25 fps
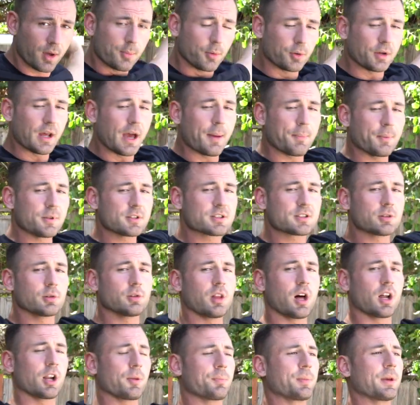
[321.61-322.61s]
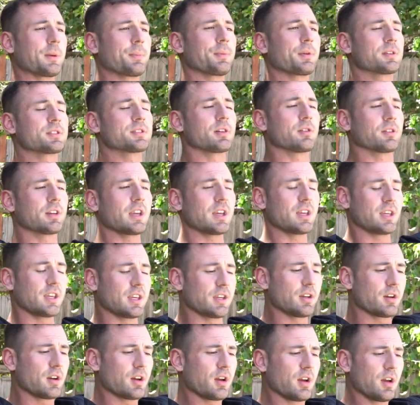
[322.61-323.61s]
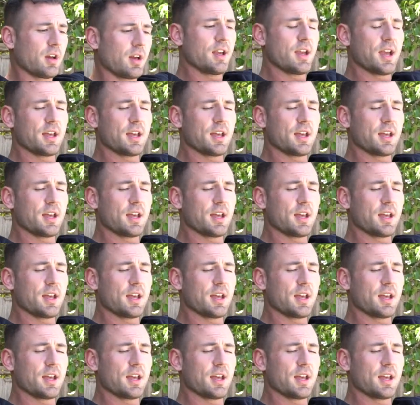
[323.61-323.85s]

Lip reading: What happens to a lot of people is they'll get here